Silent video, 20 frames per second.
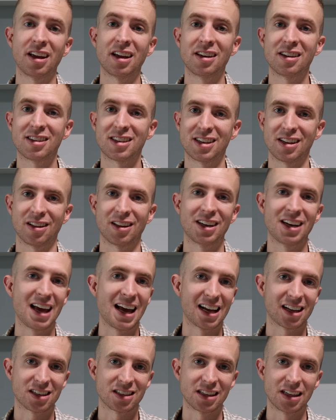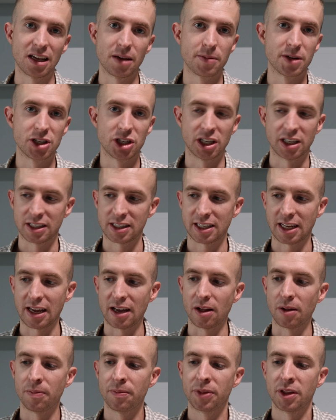and still an excellent imaging
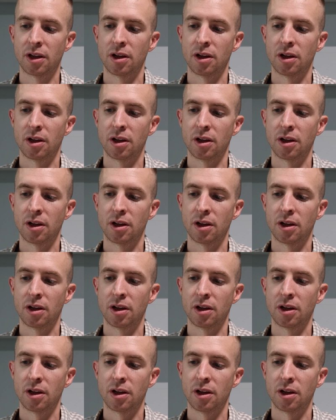scale.